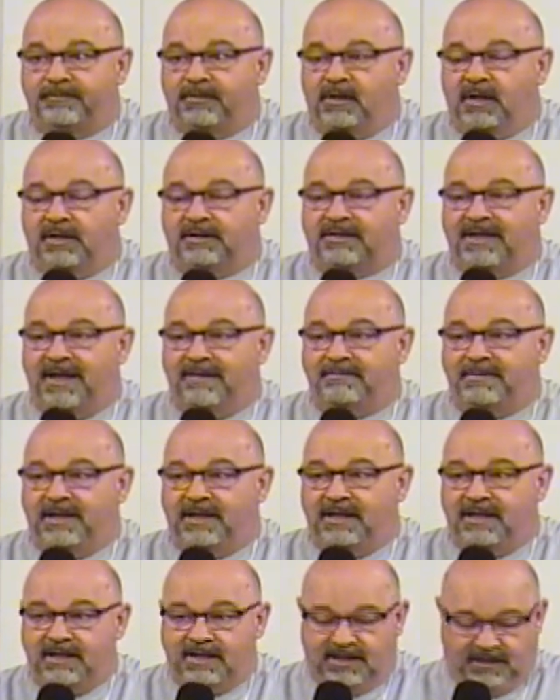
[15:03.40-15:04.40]
let that
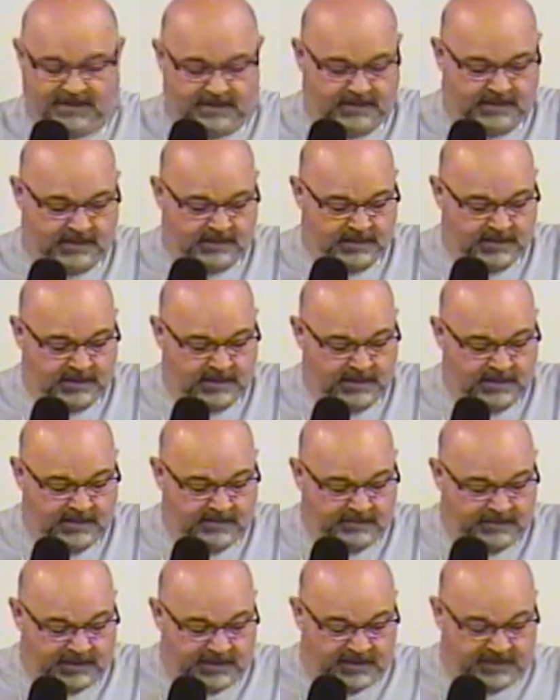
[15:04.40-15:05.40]
be it.
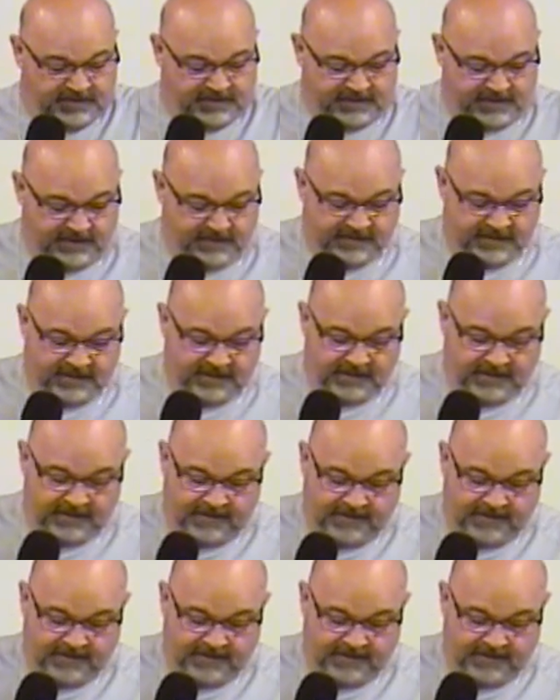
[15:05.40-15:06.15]
But it says,